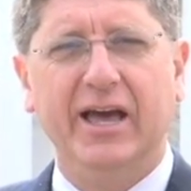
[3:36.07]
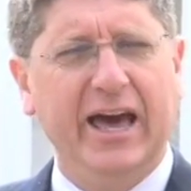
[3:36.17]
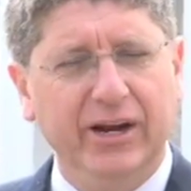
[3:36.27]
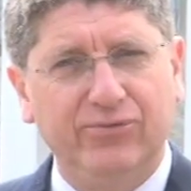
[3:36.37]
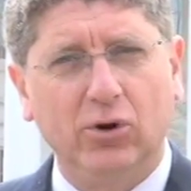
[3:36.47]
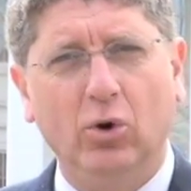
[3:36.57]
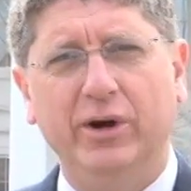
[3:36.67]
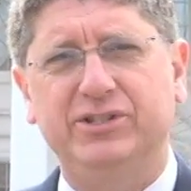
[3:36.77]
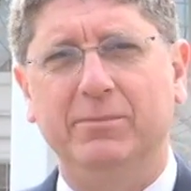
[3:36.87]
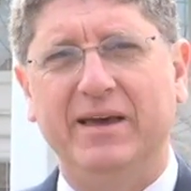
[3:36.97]
and if we're
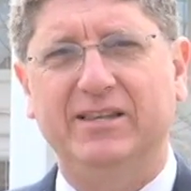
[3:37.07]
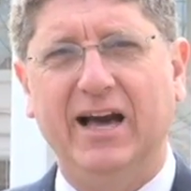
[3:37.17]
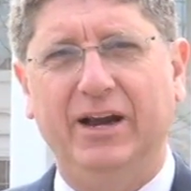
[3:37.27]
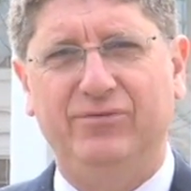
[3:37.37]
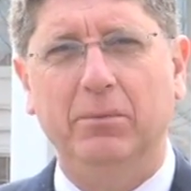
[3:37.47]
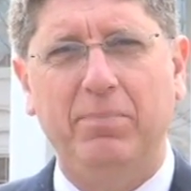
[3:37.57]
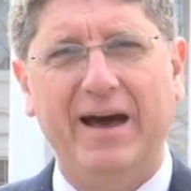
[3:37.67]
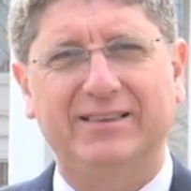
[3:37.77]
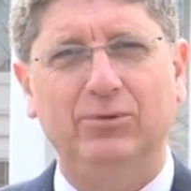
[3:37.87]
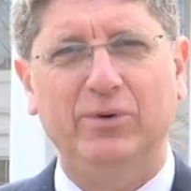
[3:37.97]
going to make the kind of
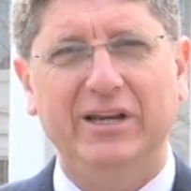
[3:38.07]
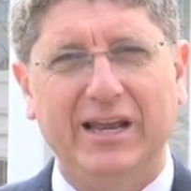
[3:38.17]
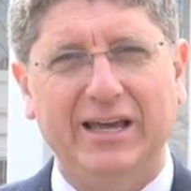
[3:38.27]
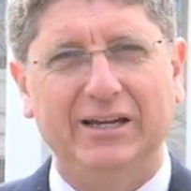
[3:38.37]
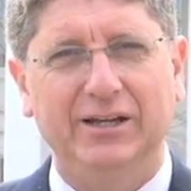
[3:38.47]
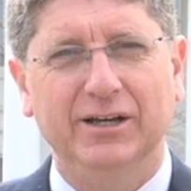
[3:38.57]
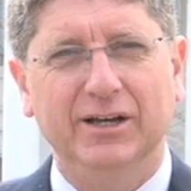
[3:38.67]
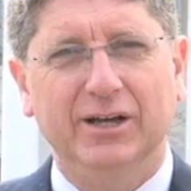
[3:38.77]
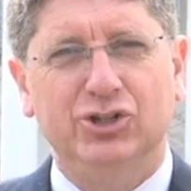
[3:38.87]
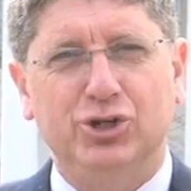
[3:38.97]
impact that we need
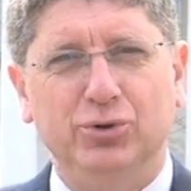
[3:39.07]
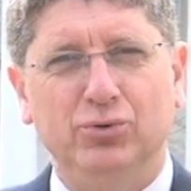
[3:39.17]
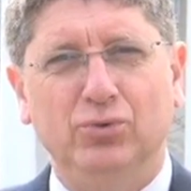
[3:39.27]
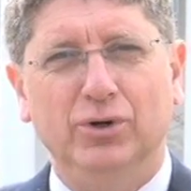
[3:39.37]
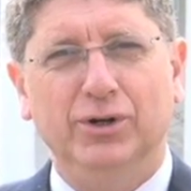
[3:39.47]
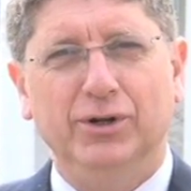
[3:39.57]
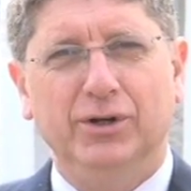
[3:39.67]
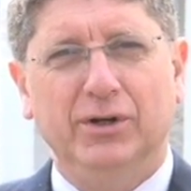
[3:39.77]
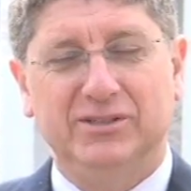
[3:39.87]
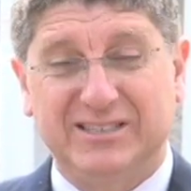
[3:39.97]
to
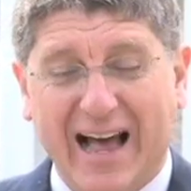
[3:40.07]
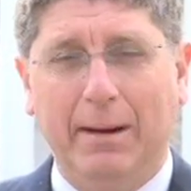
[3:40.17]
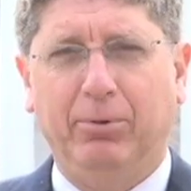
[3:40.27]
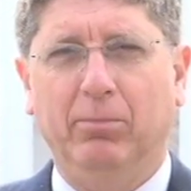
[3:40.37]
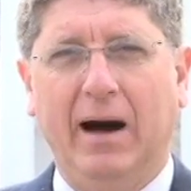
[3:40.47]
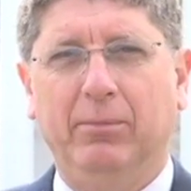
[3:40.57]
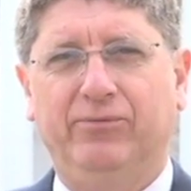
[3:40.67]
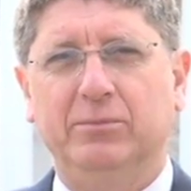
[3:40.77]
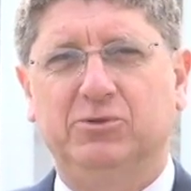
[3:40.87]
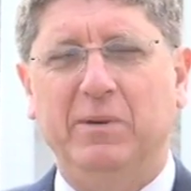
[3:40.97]
stop Obama
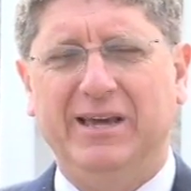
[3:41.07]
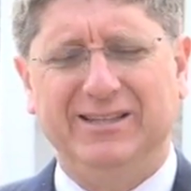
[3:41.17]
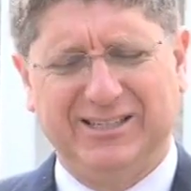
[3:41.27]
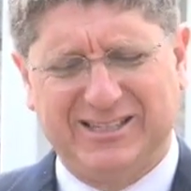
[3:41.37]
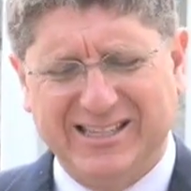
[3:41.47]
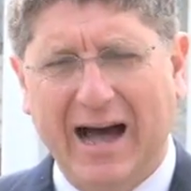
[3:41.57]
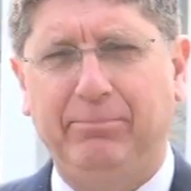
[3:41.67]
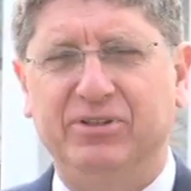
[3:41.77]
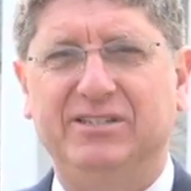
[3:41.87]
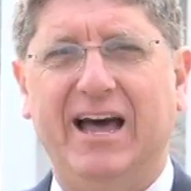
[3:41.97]
from speaking, to
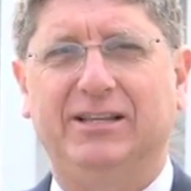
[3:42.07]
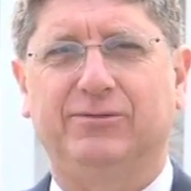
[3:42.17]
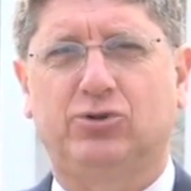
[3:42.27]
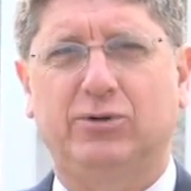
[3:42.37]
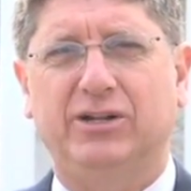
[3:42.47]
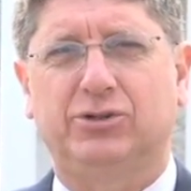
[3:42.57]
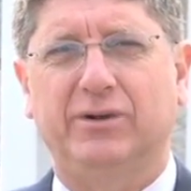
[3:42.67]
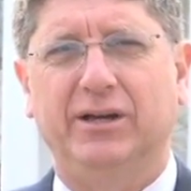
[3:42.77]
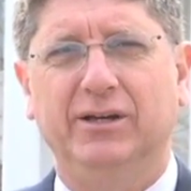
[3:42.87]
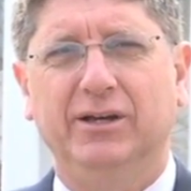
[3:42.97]
stop this act of
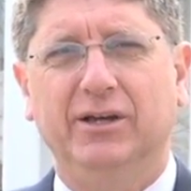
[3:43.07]
treachery,